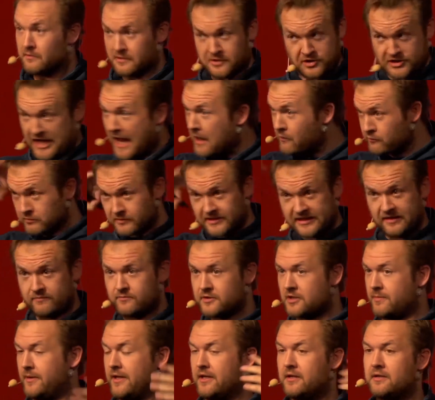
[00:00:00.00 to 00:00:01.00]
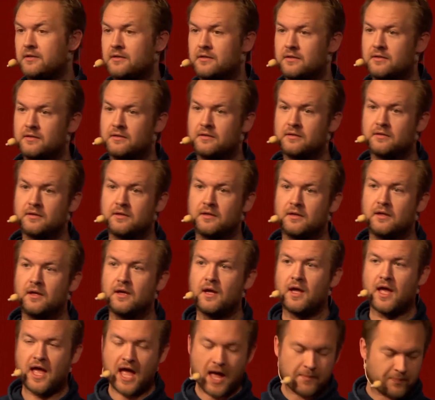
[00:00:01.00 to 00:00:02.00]
Shout, give them to me.
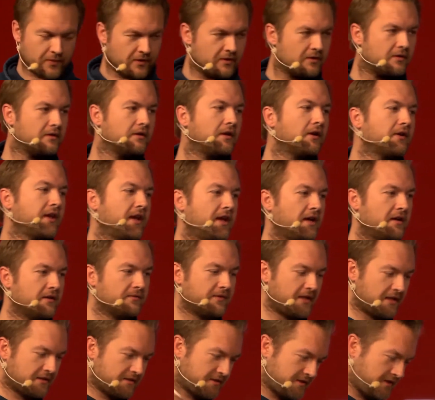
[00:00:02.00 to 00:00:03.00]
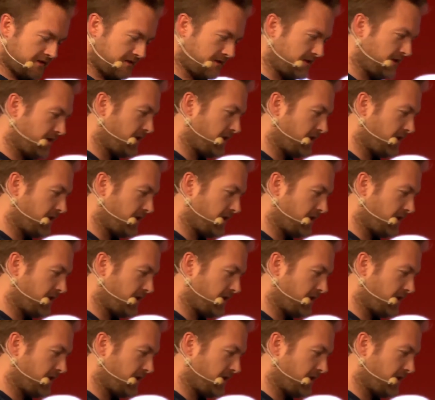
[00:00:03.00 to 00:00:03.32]
Apple, okay, oh, that's an